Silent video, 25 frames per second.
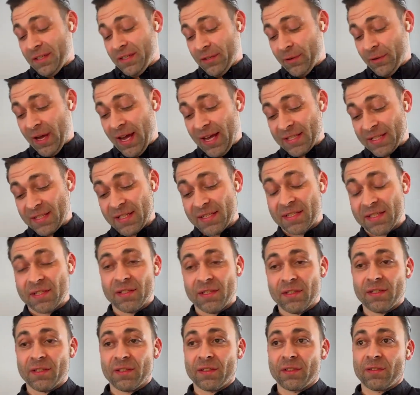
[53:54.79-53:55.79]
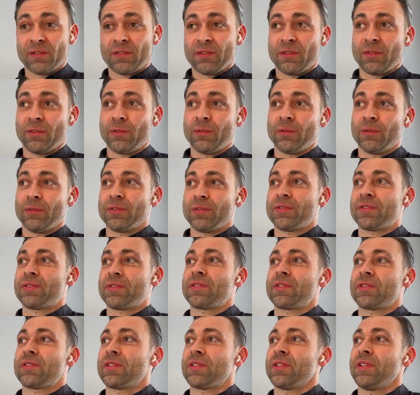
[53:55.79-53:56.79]
Access to
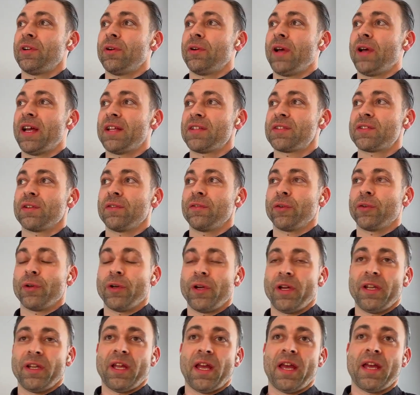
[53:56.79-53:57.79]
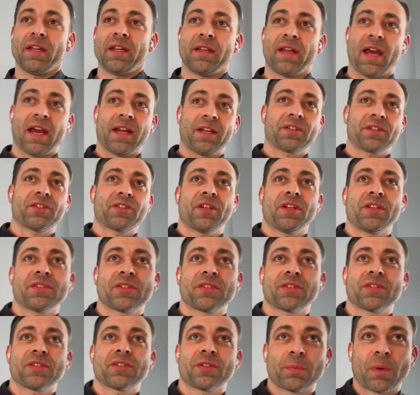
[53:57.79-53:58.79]
Google's, ad server and ad exchange
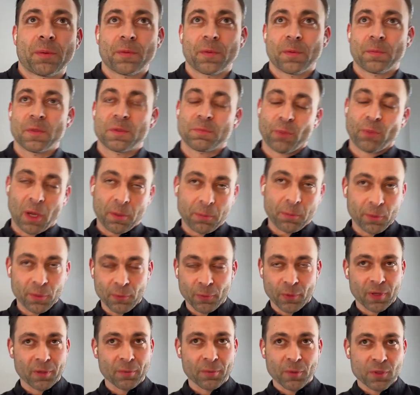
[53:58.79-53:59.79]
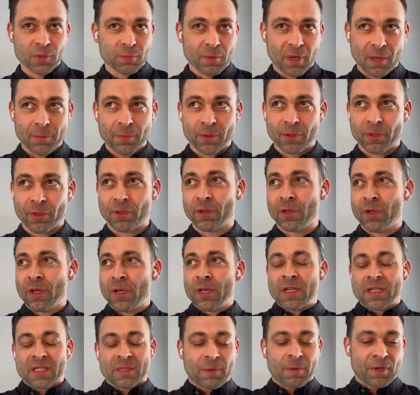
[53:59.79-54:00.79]
is probably one of the most popular,
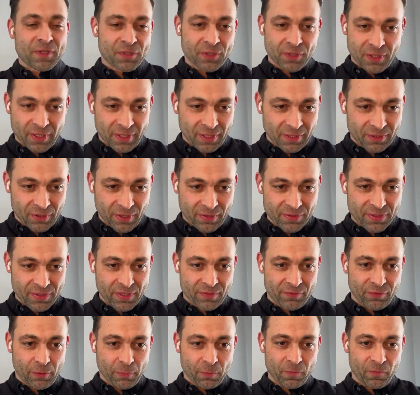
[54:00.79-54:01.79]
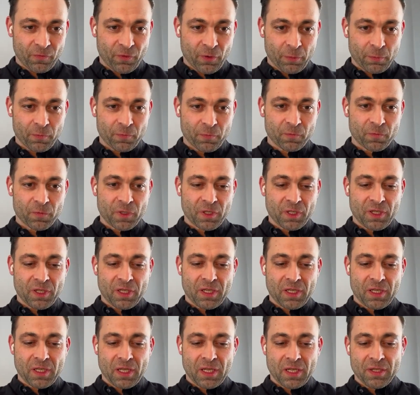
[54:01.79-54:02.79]
especially like Travis said, from
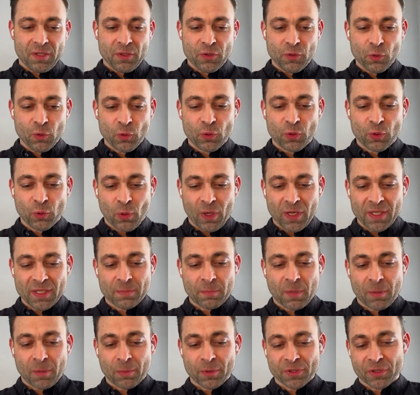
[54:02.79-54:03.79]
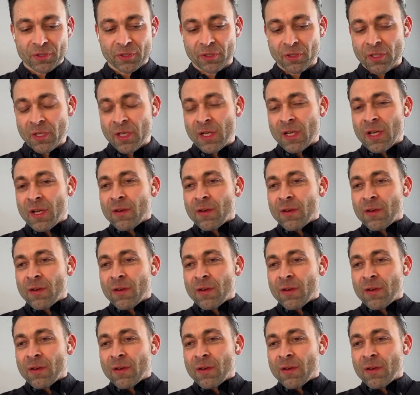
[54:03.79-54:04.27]
a new to us publisher.